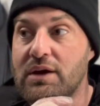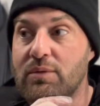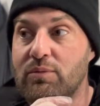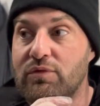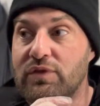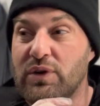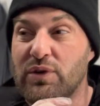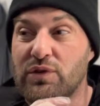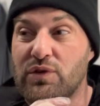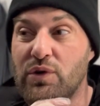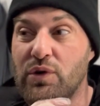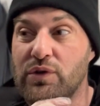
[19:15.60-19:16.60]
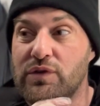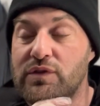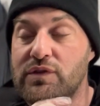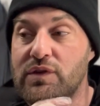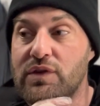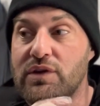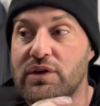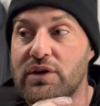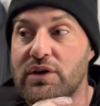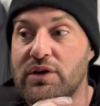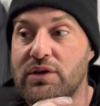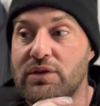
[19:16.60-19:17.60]
fingers crossed
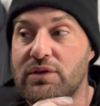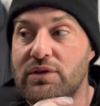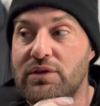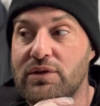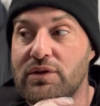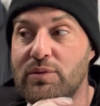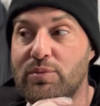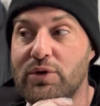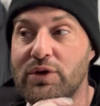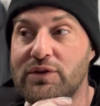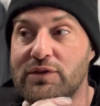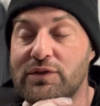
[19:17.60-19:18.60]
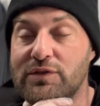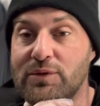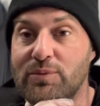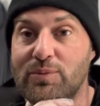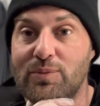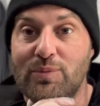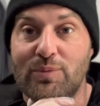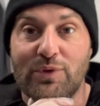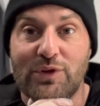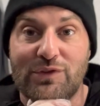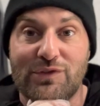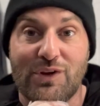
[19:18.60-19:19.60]
that the brake system
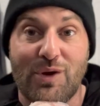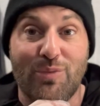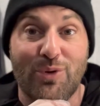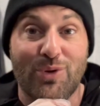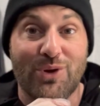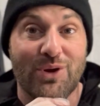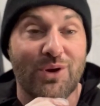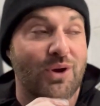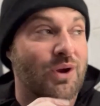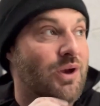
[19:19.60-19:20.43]
bleeds up okay.